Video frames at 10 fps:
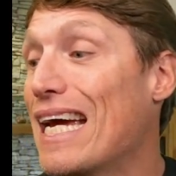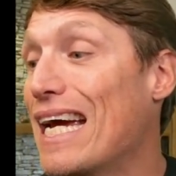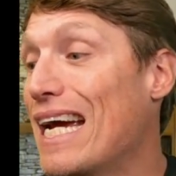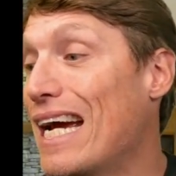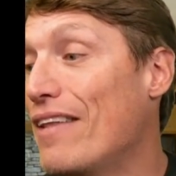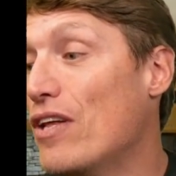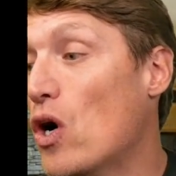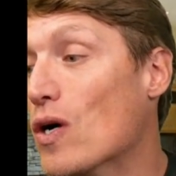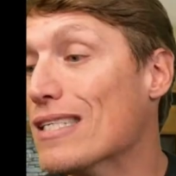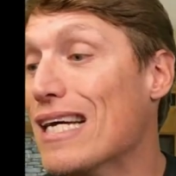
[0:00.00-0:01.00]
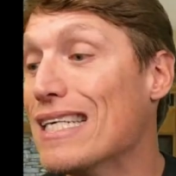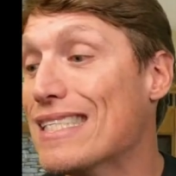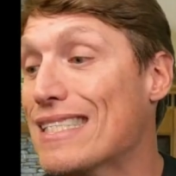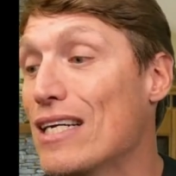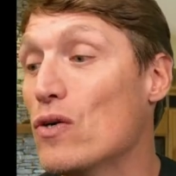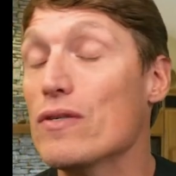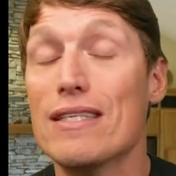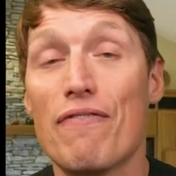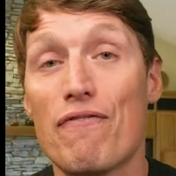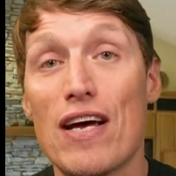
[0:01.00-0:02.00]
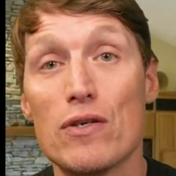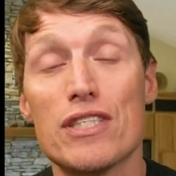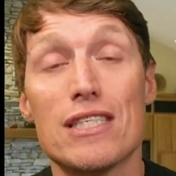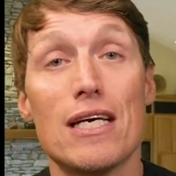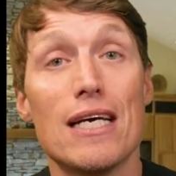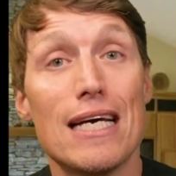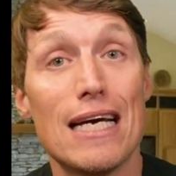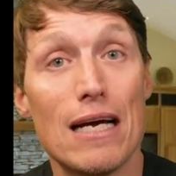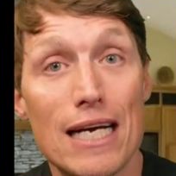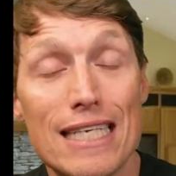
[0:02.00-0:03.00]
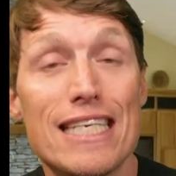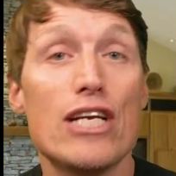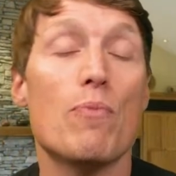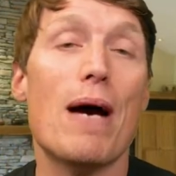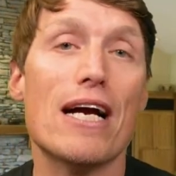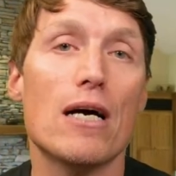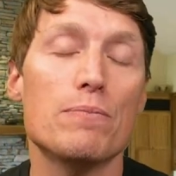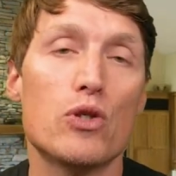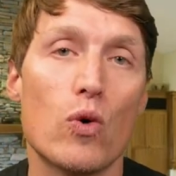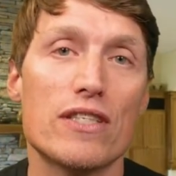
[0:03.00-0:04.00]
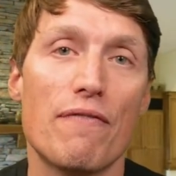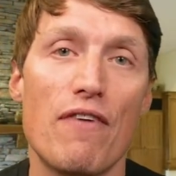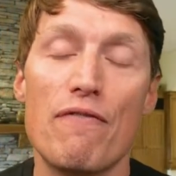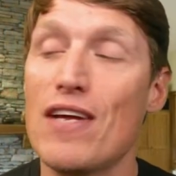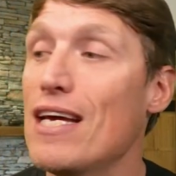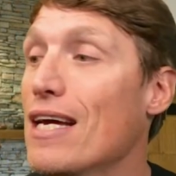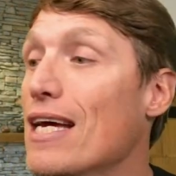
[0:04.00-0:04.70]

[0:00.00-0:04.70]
and the RSI still fails to continue back up towards the 50,